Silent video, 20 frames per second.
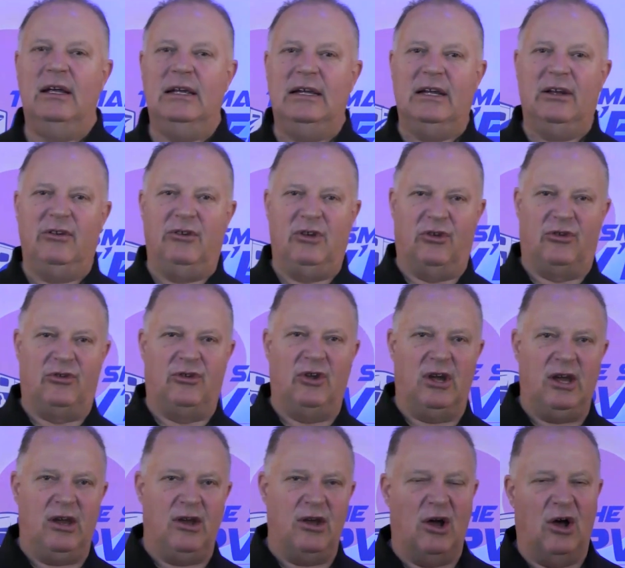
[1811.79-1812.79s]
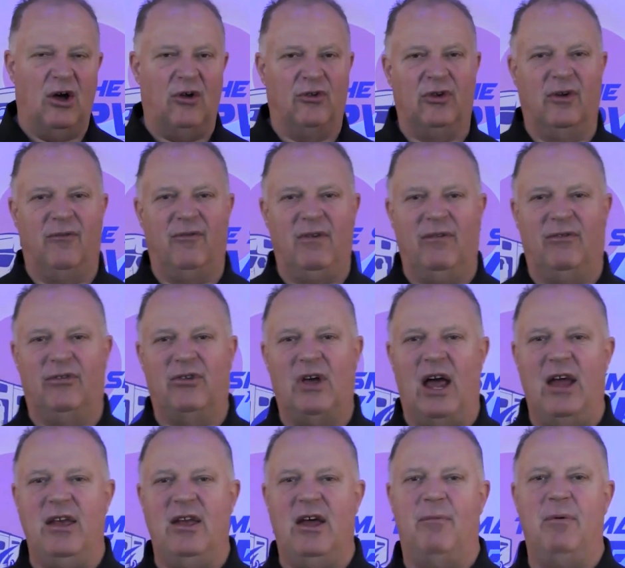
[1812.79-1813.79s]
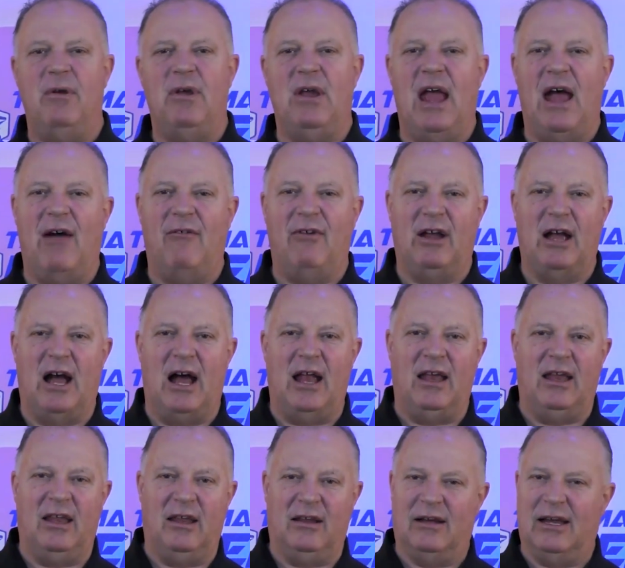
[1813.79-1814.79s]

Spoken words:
just so you know. So if you've signed up and you haven't gotten anything,